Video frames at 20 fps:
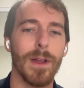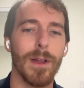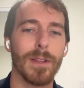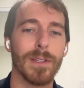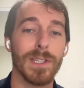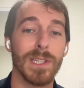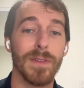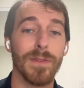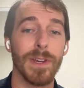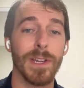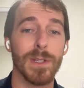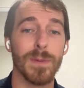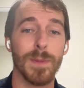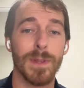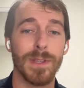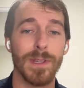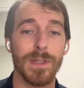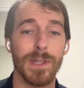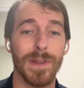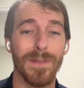Stephen A.
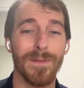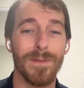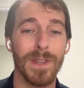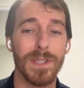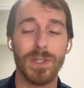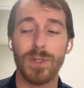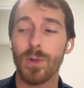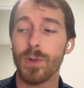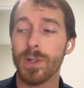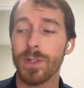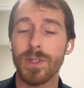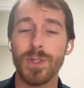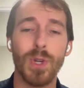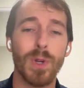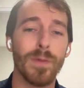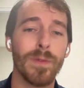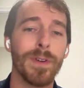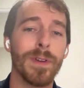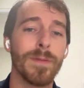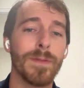Smith is a fiscal
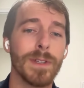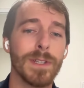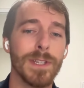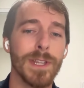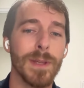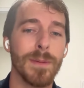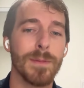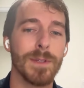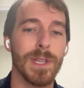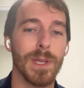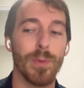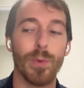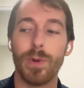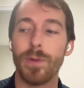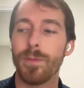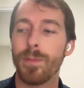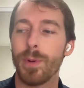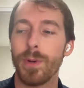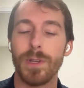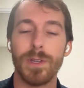conservative, it seems. He would
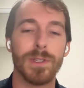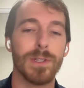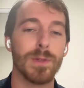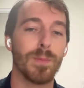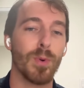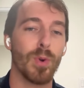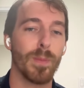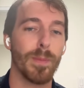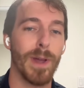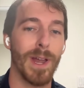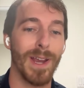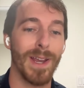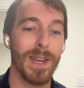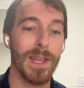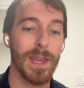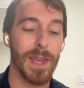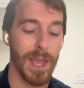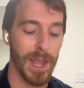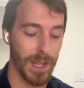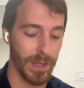have put his support behind
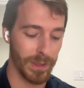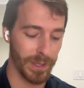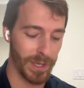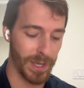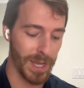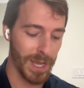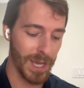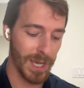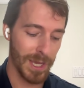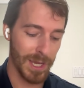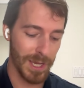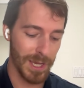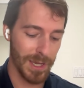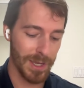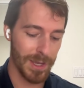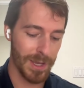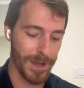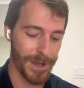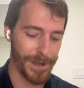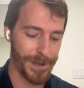Nikki Haley,
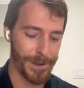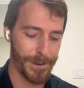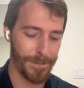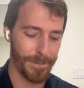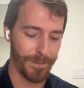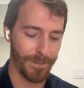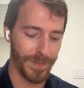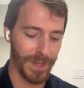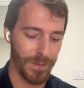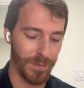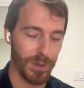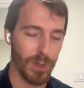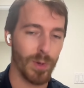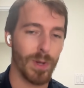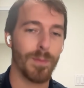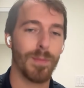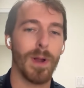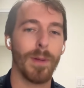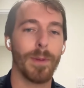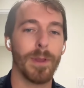even though
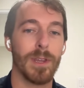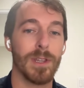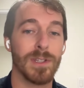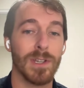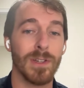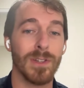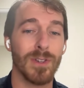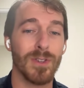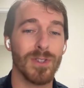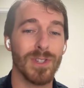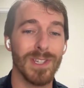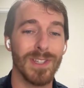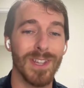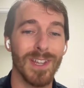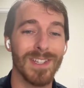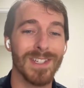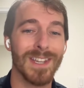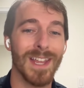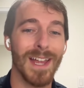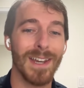he probably
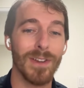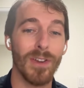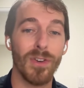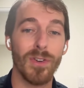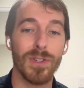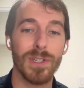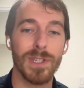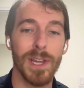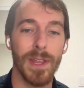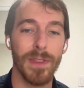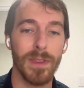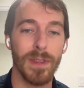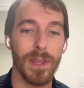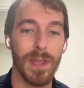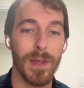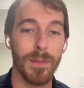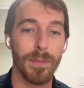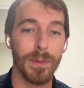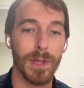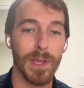does not understand
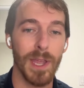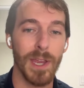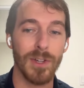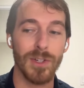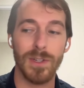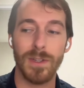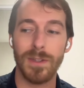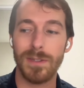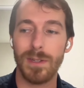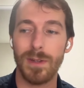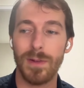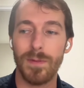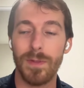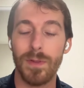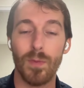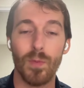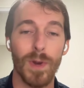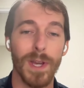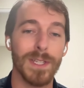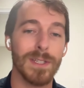the implications of
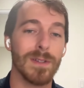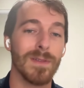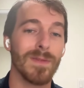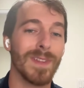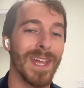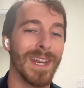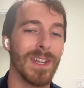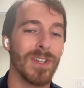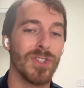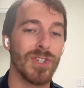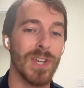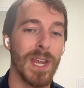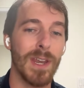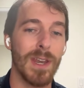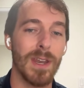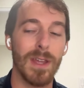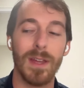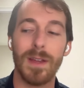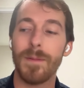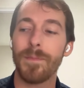the rest of that
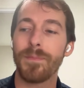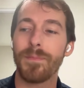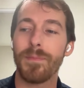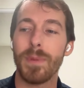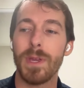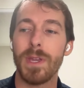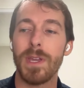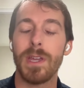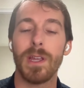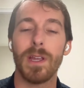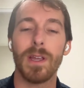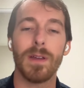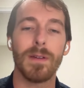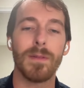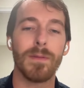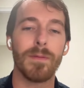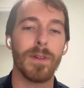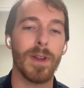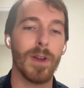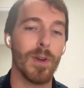agenda being
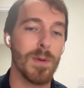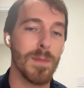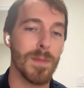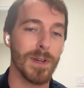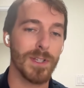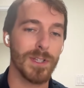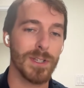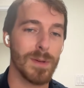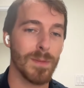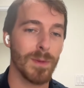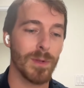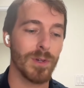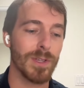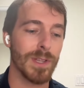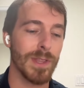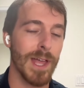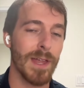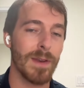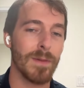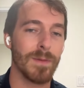very much similar
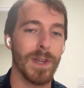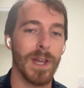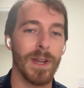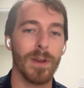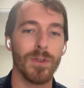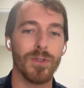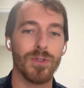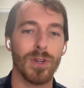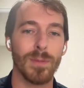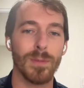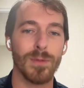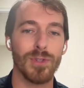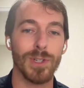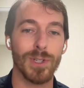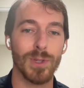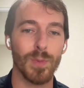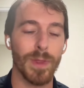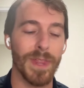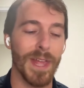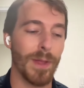to that of Donald Trump's,
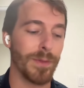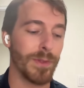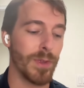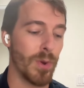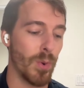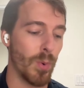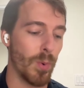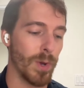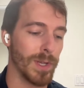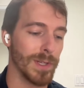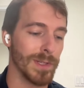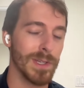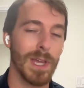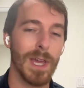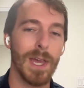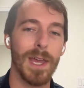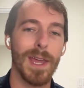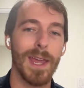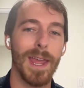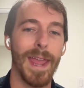just without the noise
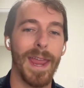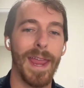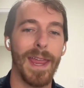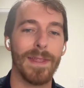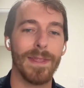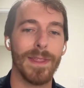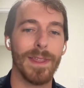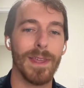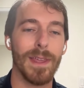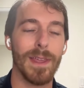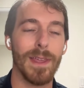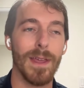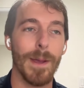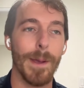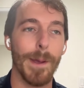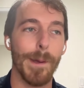and the